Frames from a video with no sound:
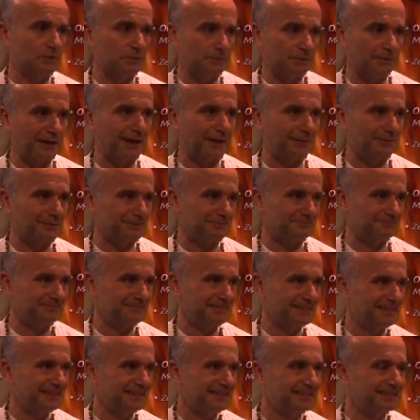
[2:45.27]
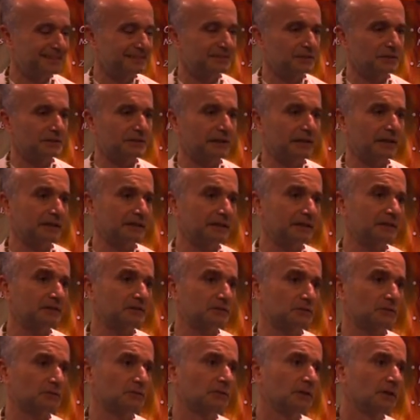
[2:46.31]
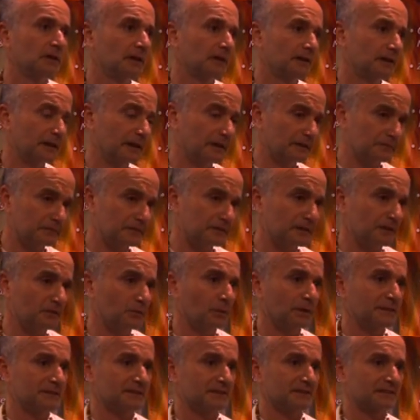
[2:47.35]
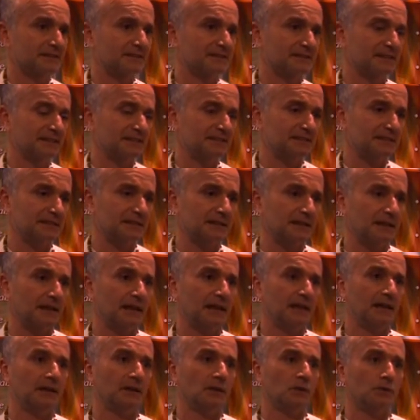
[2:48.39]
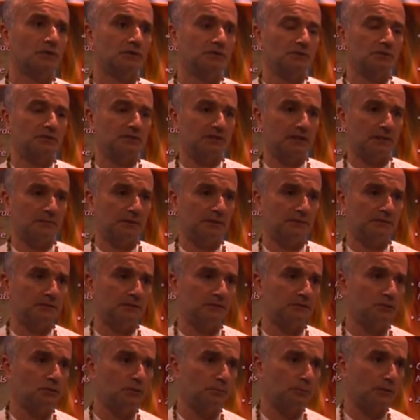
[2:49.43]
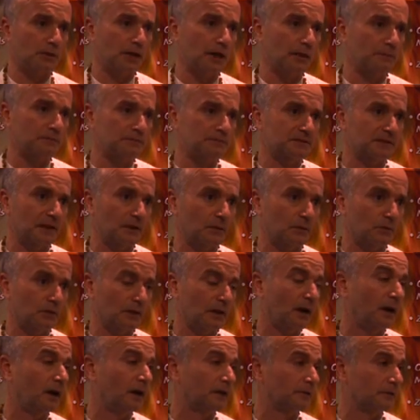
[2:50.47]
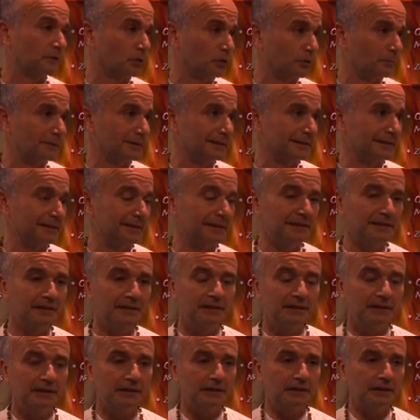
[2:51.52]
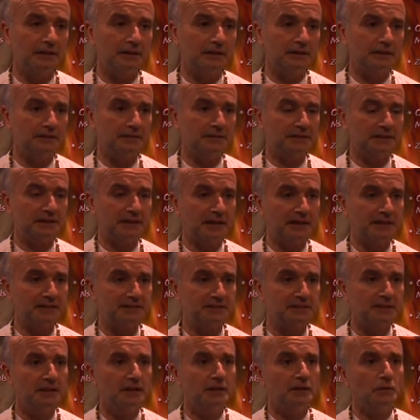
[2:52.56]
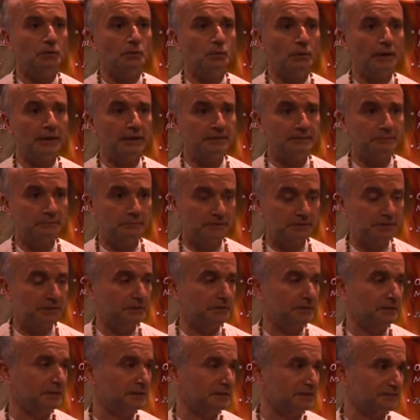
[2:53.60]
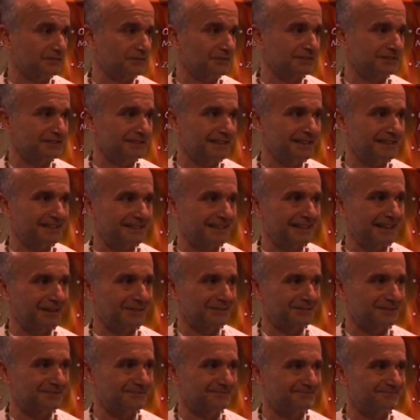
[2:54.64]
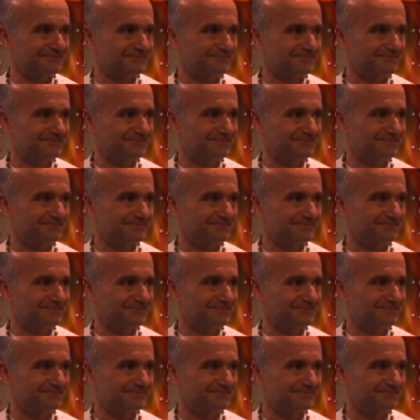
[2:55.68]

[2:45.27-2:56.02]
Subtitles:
the problem. So they need to get rid of what's existing and also some of the new problems that are normally the case when mercury is first taken out.